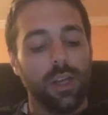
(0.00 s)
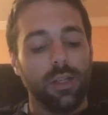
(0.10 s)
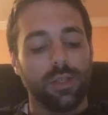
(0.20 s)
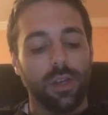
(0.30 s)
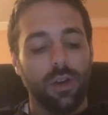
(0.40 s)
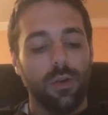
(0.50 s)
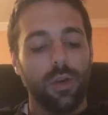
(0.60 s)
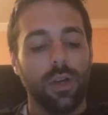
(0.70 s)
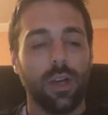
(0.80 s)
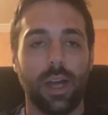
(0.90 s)
So
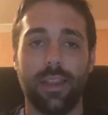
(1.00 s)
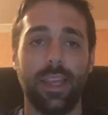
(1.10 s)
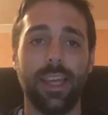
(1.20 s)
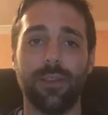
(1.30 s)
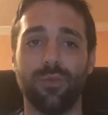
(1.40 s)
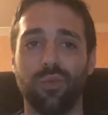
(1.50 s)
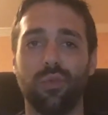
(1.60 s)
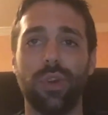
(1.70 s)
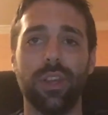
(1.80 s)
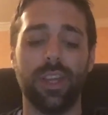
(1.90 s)
I think that
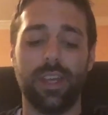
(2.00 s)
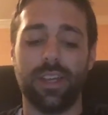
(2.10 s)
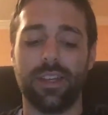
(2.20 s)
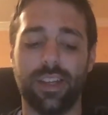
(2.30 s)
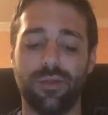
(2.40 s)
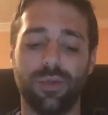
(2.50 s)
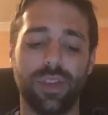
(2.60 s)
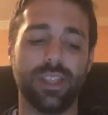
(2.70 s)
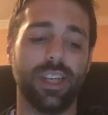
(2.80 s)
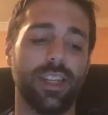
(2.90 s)
really
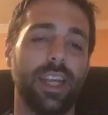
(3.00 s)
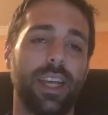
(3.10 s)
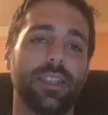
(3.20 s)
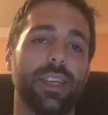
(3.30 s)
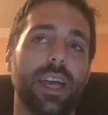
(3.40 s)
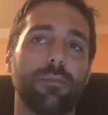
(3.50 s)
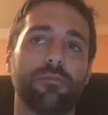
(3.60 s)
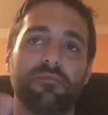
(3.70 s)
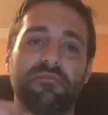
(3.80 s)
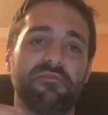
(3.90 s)
is going to take zap